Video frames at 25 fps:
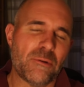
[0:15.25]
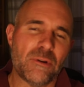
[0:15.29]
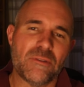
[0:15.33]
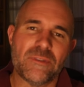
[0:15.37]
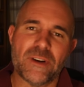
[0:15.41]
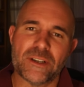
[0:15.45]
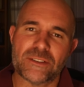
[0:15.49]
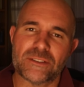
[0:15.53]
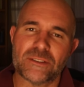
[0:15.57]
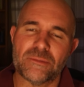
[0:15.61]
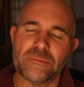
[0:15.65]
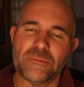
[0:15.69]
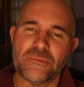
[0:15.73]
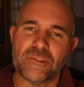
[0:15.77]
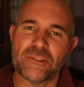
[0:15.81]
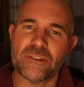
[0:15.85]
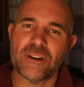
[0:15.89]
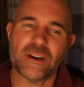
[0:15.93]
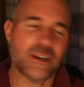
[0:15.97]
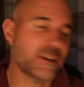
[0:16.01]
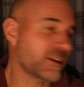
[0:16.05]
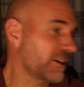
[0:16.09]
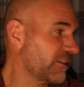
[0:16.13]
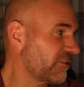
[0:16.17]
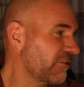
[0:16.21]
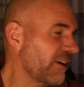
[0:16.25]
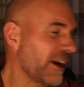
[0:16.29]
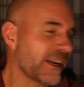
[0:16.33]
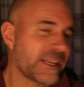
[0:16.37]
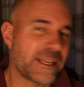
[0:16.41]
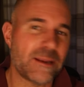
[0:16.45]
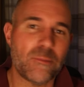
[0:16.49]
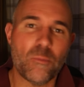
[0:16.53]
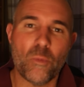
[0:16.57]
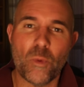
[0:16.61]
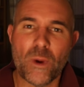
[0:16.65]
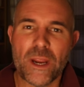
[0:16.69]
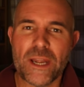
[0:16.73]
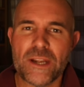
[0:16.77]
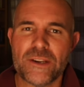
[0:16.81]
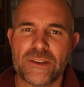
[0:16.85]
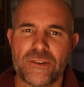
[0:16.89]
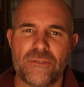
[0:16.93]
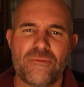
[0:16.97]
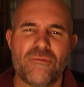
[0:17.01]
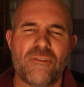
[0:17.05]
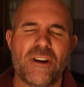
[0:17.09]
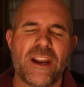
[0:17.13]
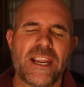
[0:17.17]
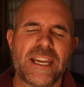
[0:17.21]
we've had some cracking wind
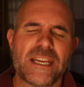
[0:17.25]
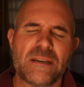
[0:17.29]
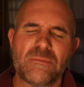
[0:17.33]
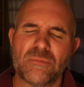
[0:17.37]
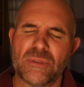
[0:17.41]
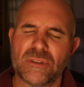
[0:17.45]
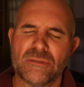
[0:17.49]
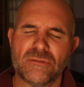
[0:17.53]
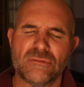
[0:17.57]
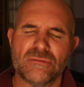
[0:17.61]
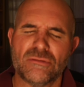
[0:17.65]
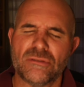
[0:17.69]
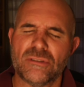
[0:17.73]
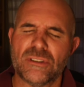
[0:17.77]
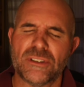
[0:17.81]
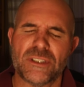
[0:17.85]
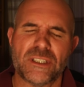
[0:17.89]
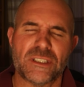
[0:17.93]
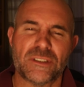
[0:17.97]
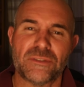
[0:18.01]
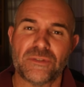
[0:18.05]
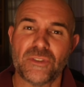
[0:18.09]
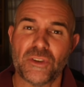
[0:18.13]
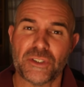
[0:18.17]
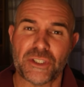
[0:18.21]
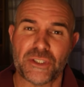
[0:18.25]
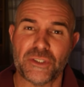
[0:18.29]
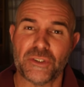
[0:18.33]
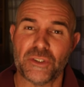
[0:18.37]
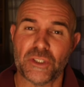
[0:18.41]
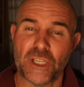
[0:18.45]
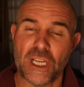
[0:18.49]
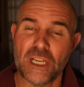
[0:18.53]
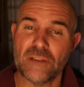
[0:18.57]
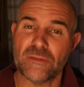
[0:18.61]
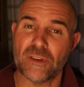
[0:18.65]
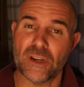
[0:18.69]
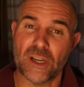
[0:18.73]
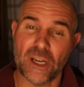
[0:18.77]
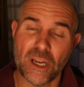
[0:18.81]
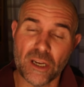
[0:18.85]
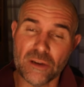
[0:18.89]
and rain, but whoa, there's flooding all over.